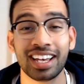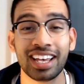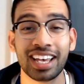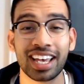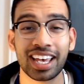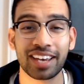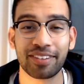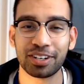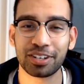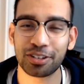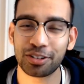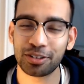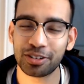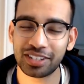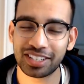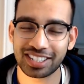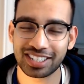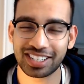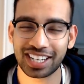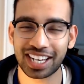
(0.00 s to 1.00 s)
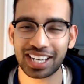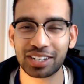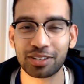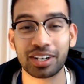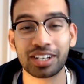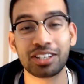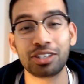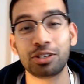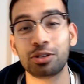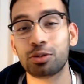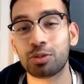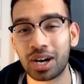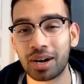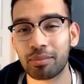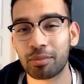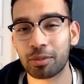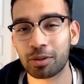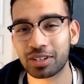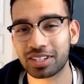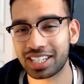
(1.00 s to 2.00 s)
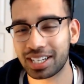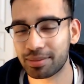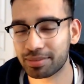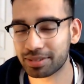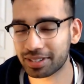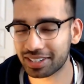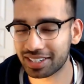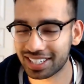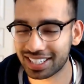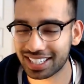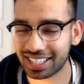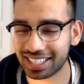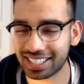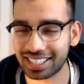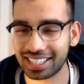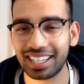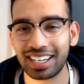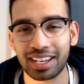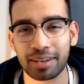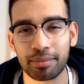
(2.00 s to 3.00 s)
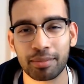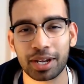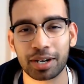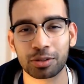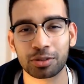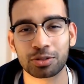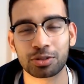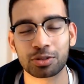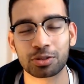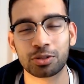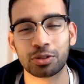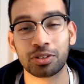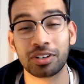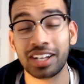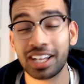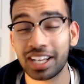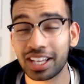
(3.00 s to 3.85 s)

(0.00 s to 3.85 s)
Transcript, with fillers: If you're new to this channel and you want more tips on just succeeding in medical school,